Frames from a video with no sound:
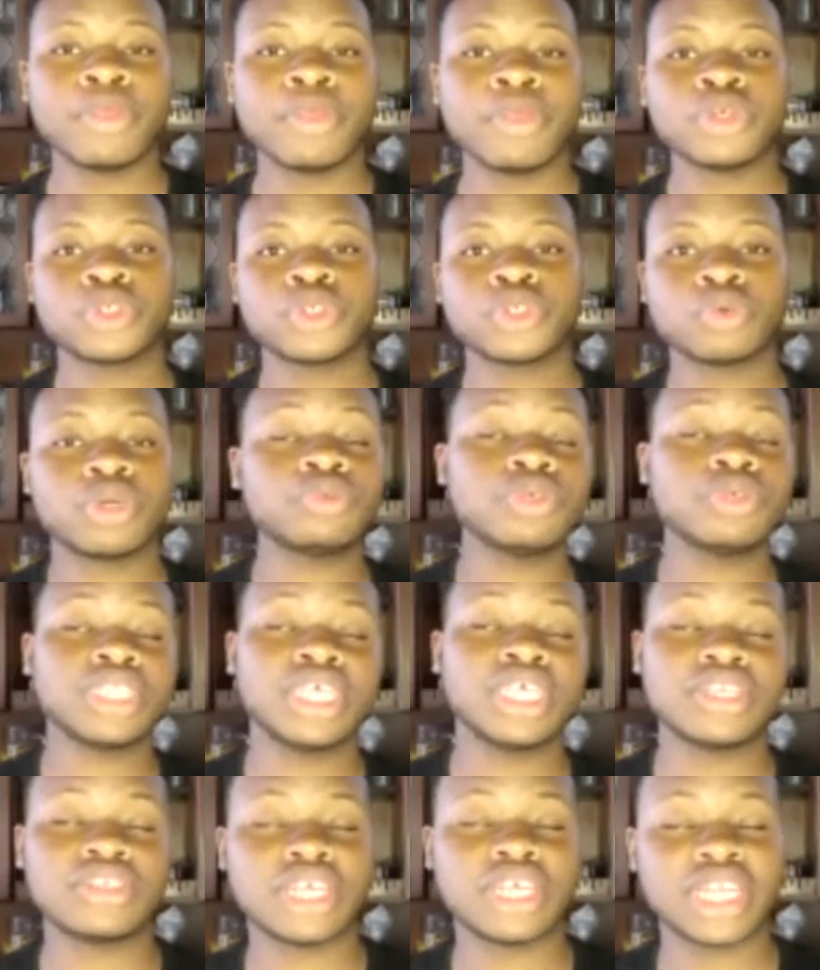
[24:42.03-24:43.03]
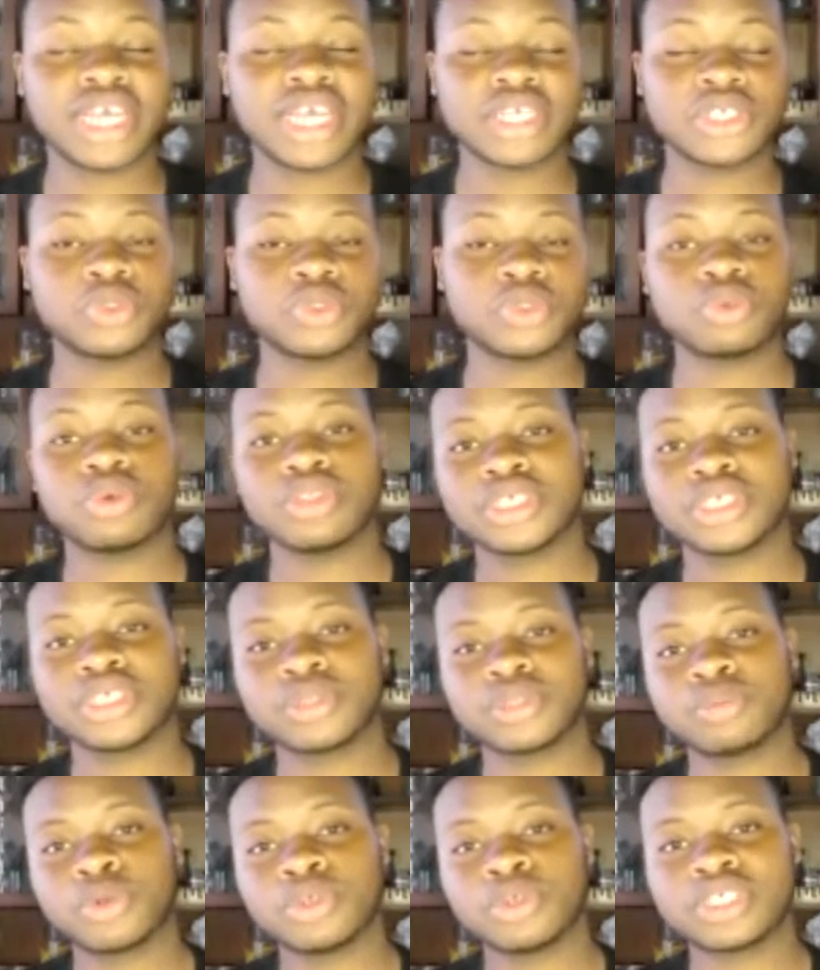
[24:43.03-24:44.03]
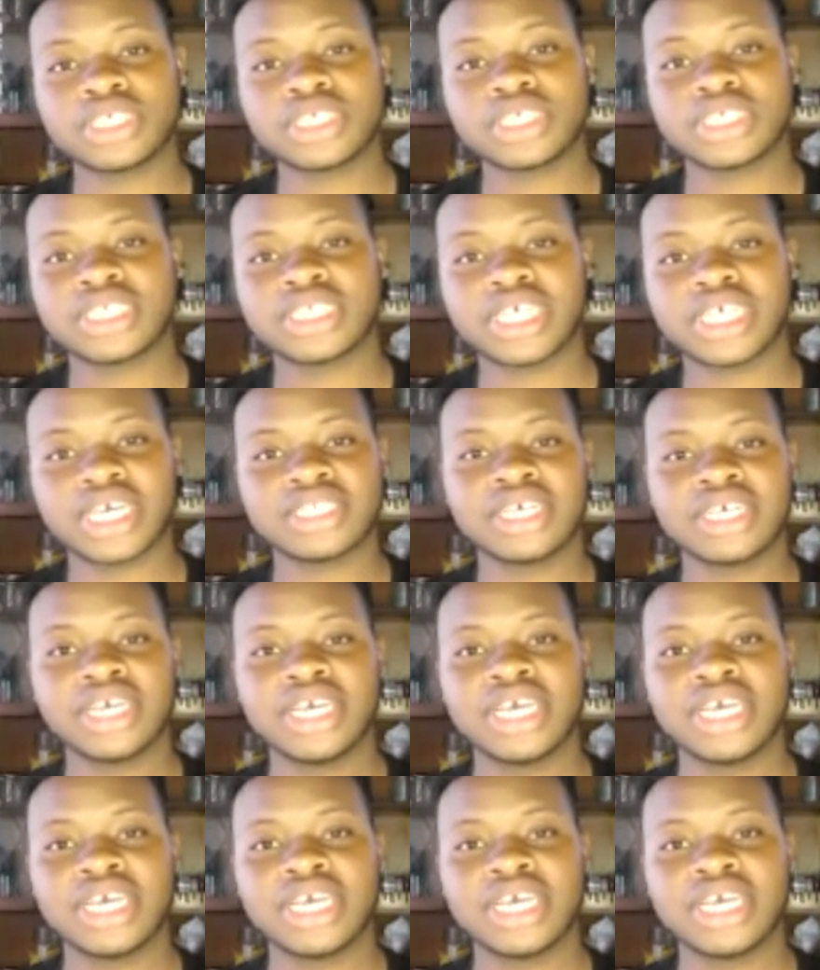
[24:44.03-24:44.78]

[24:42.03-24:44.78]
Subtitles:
So what we then realized throughout this process is that